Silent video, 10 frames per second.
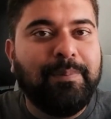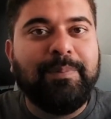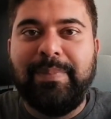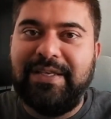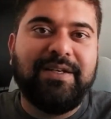
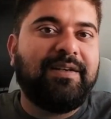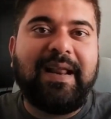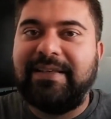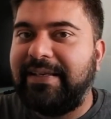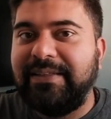Major
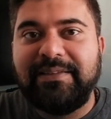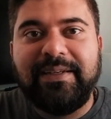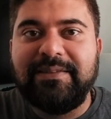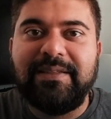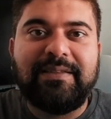tragic
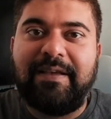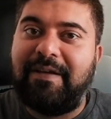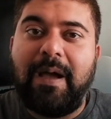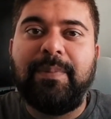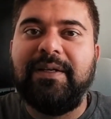incidences have
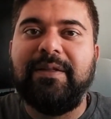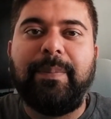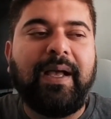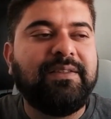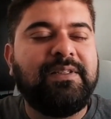happened in the
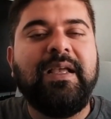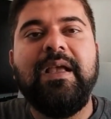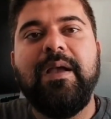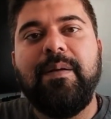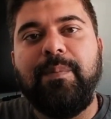past.
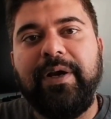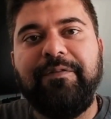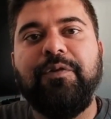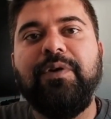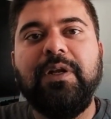But
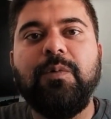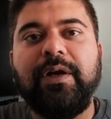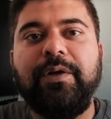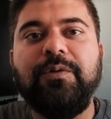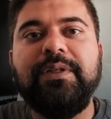if you really
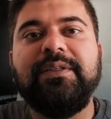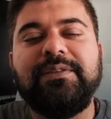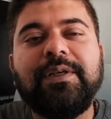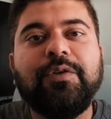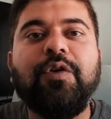want to do
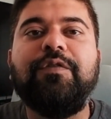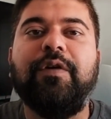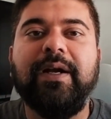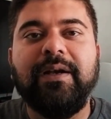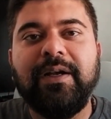this, go
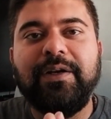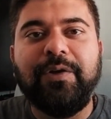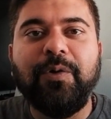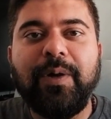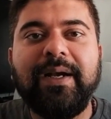for it.
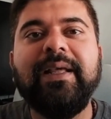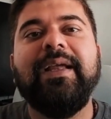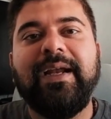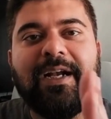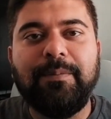Do it.
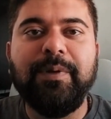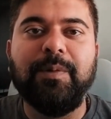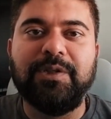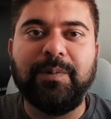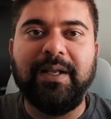It'll be
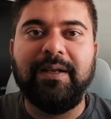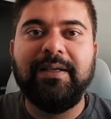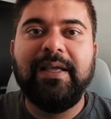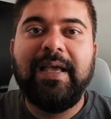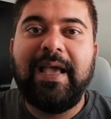worthwhile,
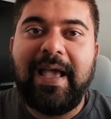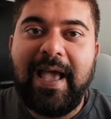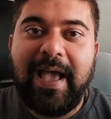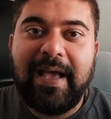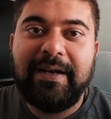
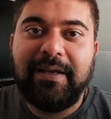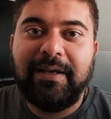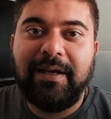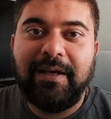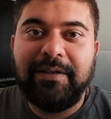and
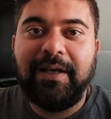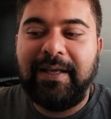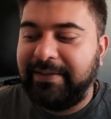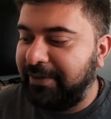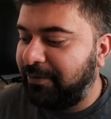
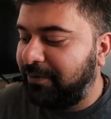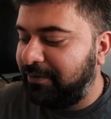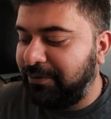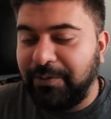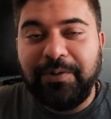I think you'll
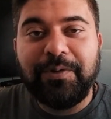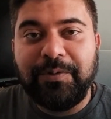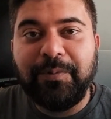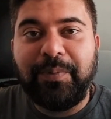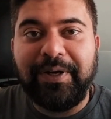
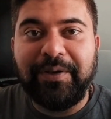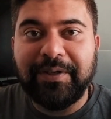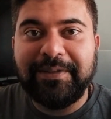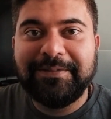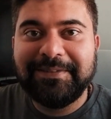do pretty
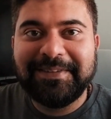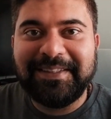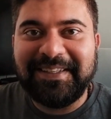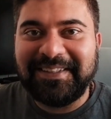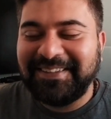good. Yeah.